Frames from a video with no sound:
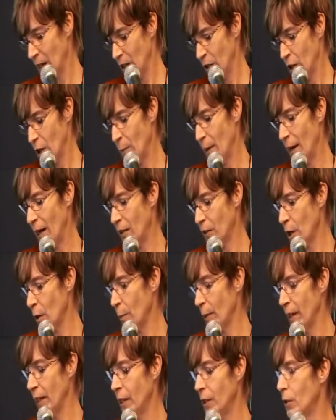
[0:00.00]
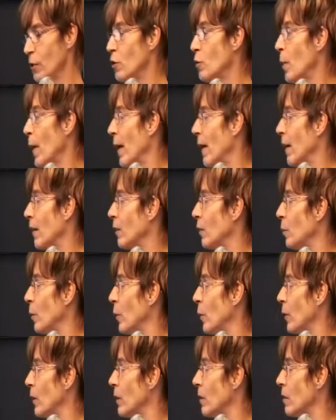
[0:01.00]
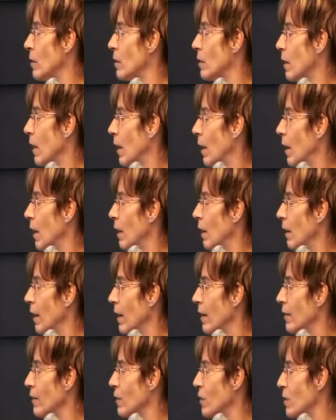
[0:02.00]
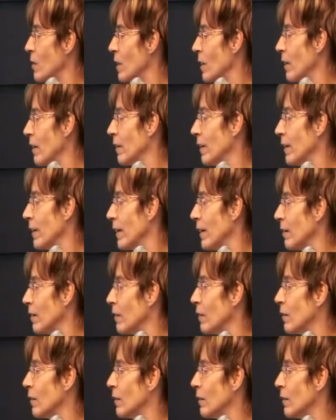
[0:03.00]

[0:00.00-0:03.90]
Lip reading: She makes our big, huge panel boards, as you see on the